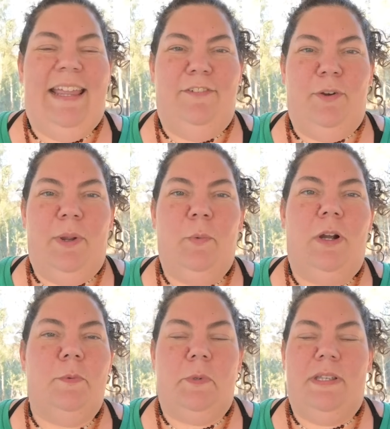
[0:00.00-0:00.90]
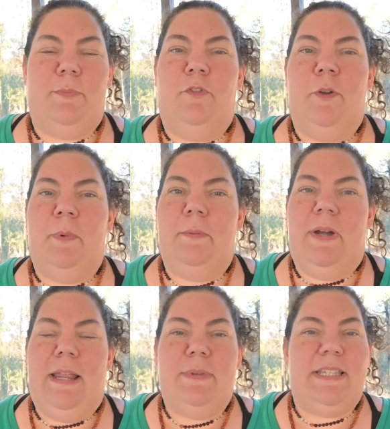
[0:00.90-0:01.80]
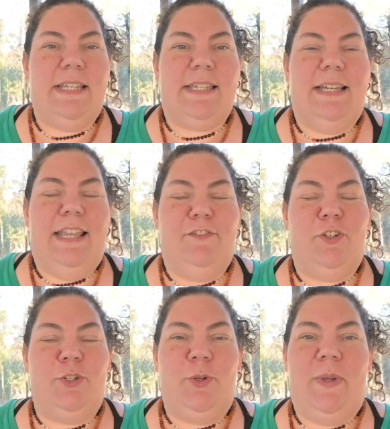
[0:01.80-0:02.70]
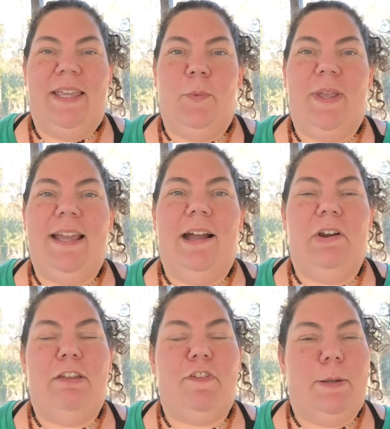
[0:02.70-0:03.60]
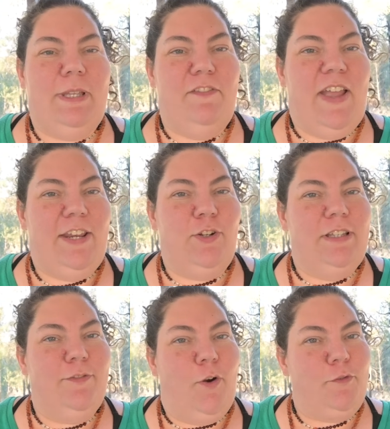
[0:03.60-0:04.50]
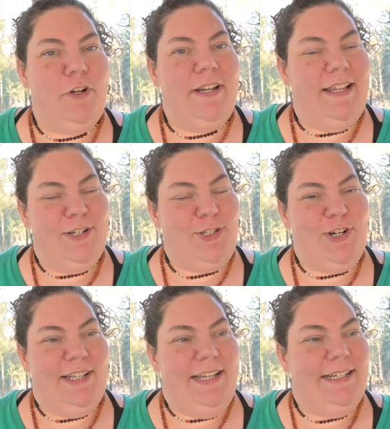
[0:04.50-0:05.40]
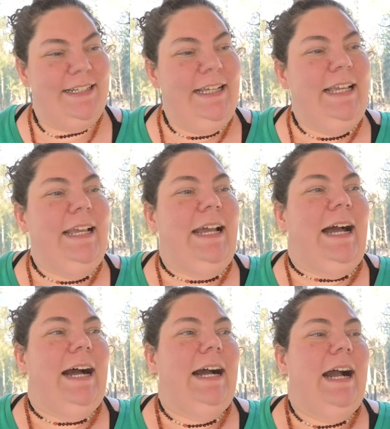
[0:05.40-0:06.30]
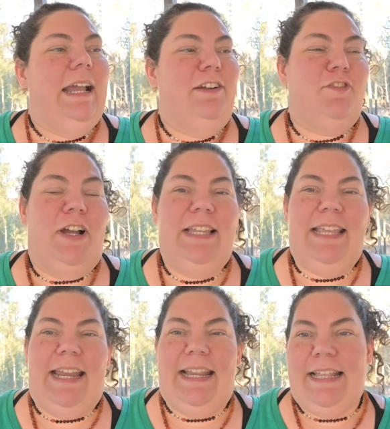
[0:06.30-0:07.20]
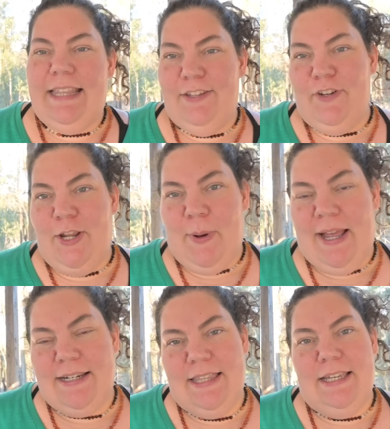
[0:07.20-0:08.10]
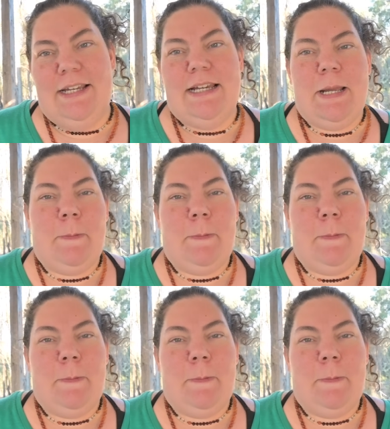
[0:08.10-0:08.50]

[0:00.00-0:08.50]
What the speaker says: Hey everyone, welcome to Our Small Footprint. My name is Nyssa, and if you're new here, we are a family of eight who live off-grid in Australia. I am finally getting the video out, the